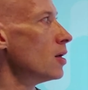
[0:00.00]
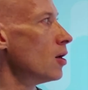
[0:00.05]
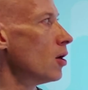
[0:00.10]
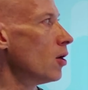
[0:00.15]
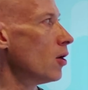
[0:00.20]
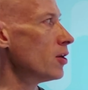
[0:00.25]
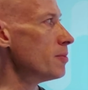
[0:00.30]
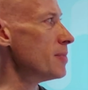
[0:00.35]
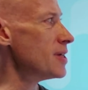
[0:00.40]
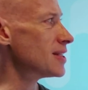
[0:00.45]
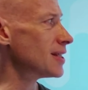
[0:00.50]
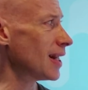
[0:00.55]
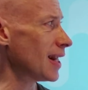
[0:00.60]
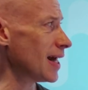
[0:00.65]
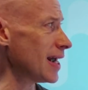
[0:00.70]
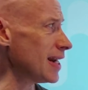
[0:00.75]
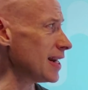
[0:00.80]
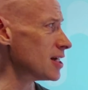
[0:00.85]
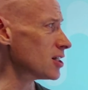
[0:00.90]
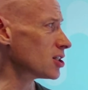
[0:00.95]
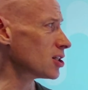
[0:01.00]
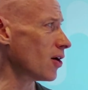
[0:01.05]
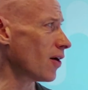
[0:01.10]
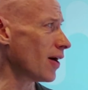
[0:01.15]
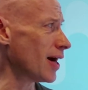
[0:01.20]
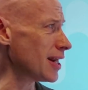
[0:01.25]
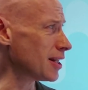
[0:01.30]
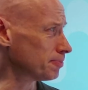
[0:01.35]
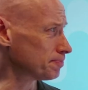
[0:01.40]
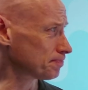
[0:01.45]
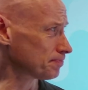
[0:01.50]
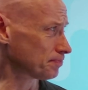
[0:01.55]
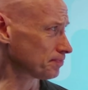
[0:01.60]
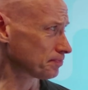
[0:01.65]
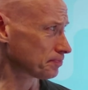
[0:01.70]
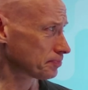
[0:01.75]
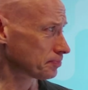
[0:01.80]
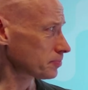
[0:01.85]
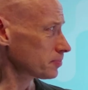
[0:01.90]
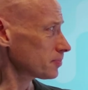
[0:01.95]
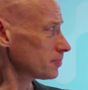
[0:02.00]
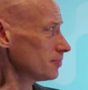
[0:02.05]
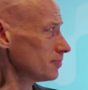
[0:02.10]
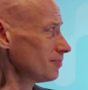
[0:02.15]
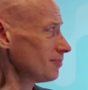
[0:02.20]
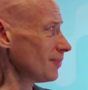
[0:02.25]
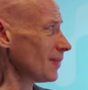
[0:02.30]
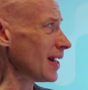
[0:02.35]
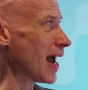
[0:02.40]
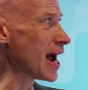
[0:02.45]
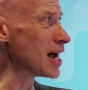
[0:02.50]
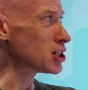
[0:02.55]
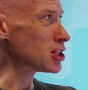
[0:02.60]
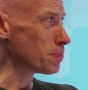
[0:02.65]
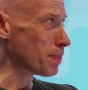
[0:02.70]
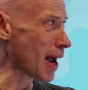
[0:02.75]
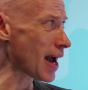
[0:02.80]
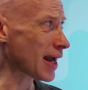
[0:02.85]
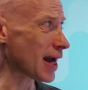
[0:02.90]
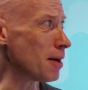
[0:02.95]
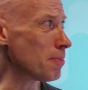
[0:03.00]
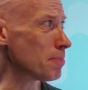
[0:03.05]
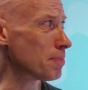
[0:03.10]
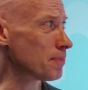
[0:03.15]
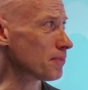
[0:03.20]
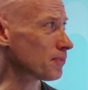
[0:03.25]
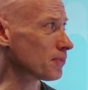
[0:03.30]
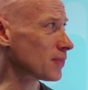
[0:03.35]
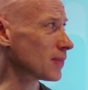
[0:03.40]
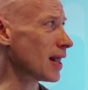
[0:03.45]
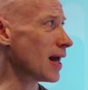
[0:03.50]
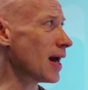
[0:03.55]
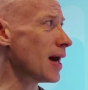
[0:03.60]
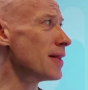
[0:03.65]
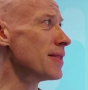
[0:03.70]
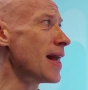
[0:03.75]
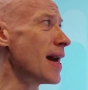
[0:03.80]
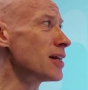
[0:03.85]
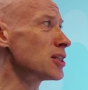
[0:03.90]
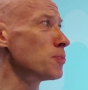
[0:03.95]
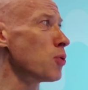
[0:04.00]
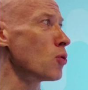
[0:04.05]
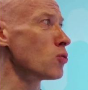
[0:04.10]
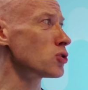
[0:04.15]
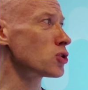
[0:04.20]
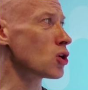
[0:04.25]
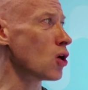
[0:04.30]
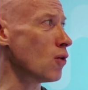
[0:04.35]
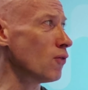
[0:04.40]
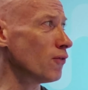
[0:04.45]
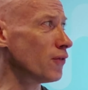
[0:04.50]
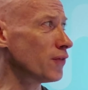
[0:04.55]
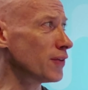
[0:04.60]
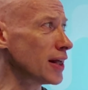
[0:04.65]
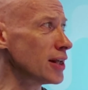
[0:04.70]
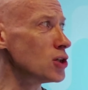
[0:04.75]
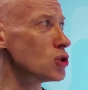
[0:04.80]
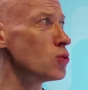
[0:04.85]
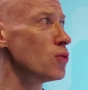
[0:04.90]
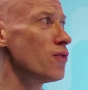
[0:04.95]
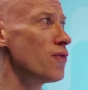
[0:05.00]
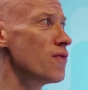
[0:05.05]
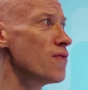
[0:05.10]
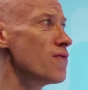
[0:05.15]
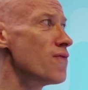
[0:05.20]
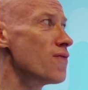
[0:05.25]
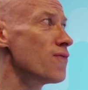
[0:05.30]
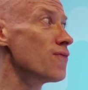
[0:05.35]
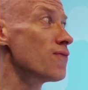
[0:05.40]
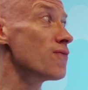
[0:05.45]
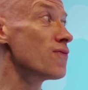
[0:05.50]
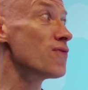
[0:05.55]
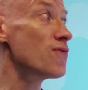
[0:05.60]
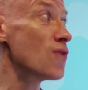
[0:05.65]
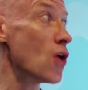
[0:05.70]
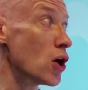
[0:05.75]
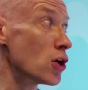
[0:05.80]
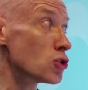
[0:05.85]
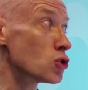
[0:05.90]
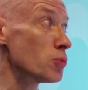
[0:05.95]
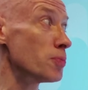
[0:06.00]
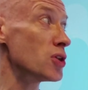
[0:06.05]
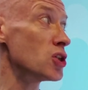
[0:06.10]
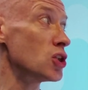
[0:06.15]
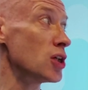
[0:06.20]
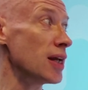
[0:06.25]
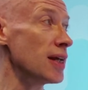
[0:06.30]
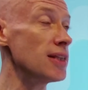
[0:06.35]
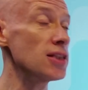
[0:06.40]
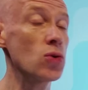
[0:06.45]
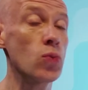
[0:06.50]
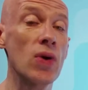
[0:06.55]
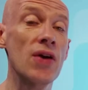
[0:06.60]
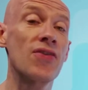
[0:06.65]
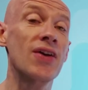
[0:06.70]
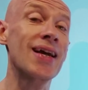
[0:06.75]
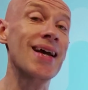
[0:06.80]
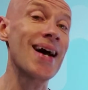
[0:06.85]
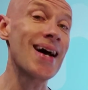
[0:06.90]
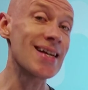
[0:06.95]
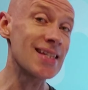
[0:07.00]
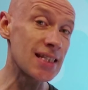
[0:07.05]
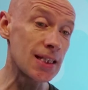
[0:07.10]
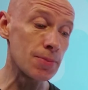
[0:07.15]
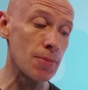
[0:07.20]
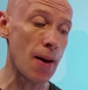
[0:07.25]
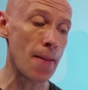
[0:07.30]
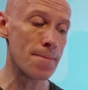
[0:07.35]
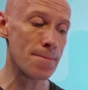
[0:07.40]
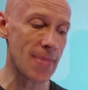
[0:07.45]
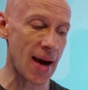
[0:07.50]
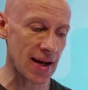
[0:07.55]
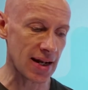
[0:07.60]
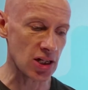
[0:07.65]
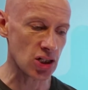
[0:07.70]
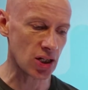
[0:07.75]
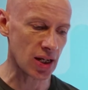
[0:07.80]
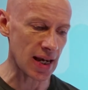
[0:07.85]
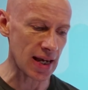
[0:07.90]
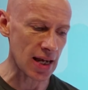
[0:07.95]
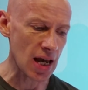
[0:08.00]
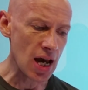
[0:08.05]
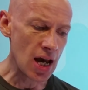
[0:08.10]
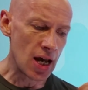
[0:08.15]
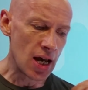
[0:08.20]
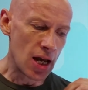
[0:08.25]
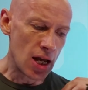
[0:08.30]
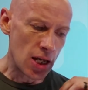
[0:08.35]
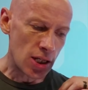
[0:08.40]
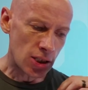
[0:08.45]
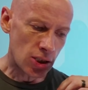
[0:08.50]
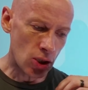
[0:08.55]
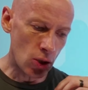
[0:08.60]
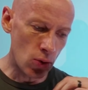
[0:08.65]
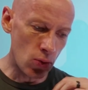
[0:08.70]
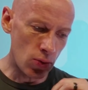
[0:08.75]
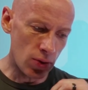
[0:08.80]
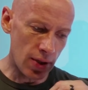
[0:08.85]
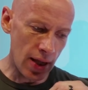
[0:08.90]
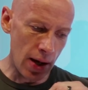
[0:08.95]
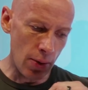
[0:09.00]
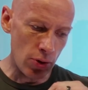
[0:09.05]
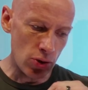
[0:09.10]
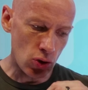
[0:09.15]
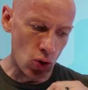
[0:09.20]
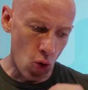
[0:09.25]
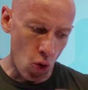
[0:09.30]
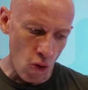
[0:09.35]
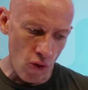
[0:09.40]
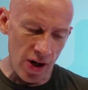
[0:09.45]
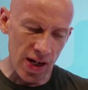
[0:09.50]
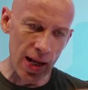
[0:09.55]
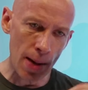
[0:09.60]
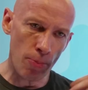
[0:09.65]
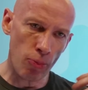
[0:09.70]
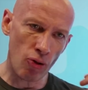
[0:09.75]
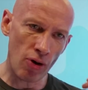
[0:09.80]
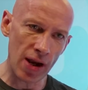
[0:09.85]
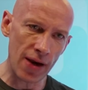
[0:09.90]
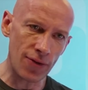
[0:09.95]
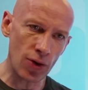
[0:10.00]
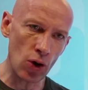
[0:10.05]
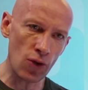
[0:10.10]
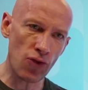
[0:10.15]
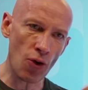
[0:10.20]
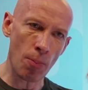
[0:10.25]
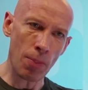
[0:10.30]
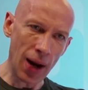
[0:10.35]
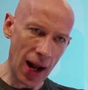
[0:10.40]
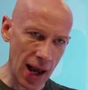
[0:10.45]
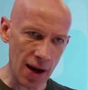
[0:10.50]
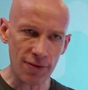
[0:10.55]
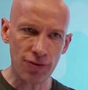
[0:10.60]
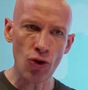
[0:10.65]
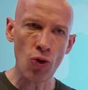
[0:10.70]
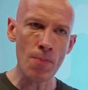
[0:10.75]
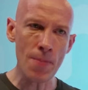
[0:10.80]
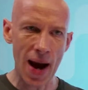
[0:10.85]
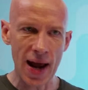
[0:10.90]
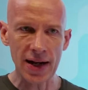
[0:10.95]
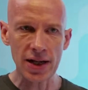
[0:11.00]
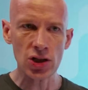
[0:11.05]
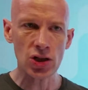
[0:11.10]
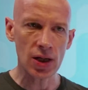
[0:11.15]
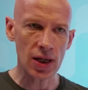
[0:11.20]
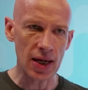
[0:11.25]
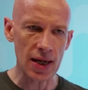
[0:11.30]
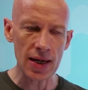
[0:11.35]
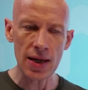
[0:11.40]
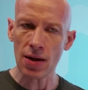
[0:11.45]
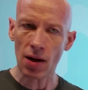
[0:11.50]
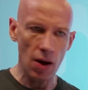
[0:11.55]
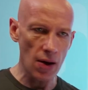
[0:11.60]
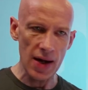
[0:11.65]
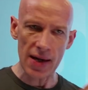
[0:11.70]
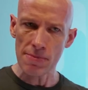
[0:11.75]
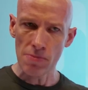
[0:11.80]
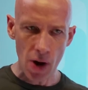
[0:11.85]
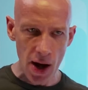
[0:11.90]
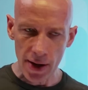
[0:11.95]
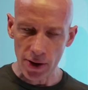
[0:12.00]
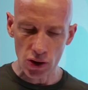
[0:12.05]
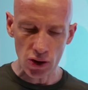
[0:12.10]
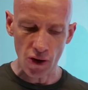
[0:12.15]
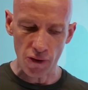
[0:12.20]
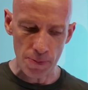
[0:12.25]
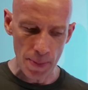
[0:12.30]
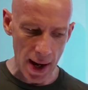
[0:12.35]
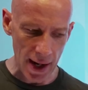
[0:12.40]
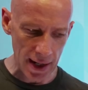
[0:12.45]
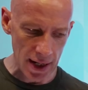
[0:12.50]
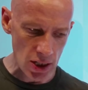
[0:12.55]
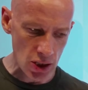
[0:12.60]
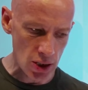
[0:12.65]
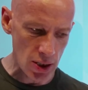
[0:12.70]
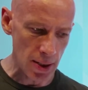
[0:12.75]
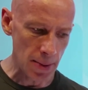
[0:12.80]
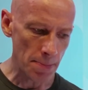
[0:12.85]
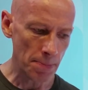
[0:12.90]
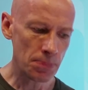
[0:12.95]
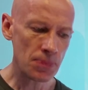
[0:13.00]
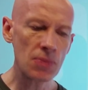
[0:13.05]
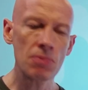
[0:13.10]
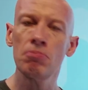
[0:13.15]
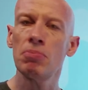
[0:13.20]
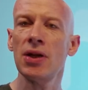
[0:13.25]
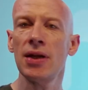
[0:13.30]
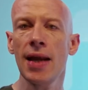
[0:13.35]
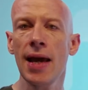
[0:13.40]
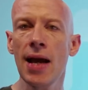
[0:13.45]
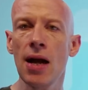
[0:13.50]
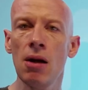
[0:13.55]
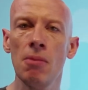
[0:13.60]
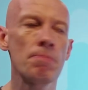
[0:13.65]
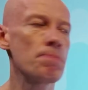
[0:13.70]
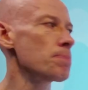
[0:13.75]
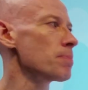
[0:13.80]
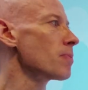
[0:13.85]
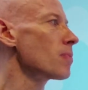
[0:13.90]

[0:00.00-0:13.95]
On the miscellaneous side, Azure Backup now supports confidential virtual machines with customer managed key. So there was already a preview for platform managed key, that is Microsoft managed, but now,